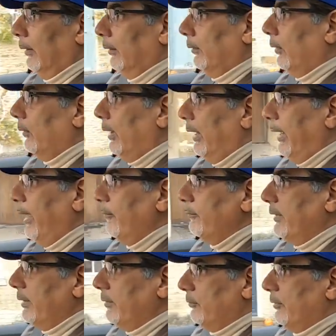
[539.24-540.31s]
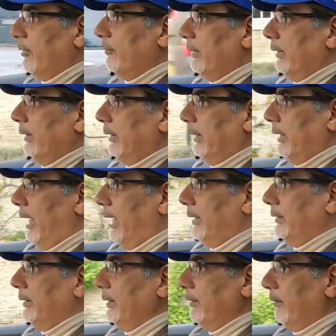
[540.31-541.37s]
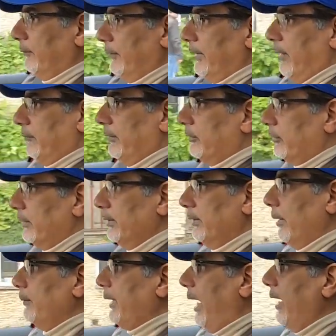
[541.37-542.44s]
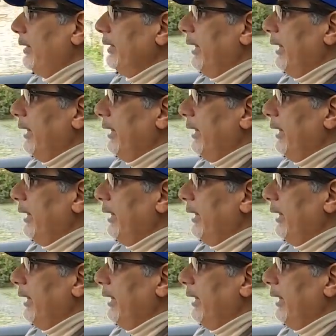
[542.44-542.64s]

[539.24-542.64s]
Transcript: So I have just driven the ID.3. I've literally jumped out of